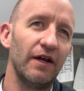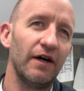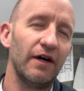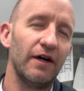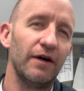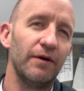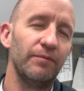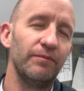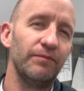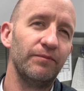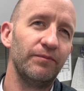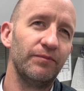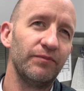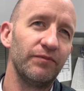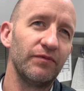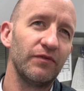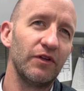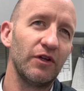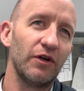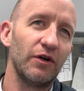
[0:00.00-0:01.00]

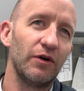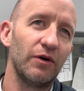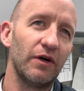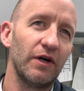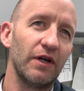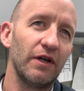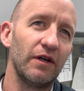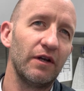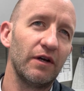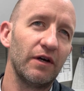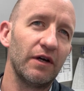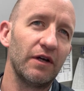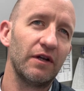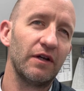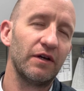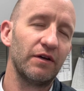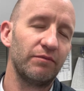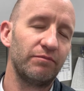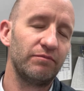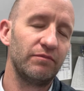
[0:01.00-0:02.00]
on
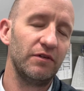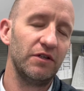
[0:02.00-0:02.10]
a